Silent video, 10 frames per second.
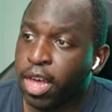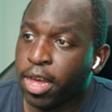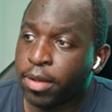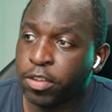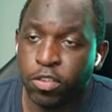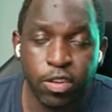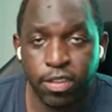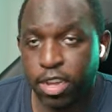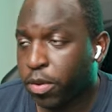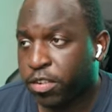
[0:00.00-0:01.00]
As soon
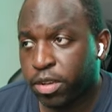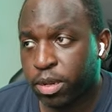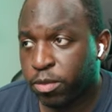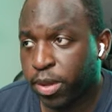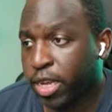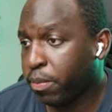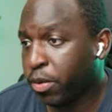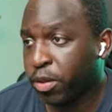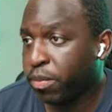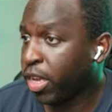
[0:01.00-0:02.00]
as that question comes
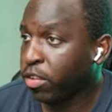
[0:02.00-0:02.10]
back, boom,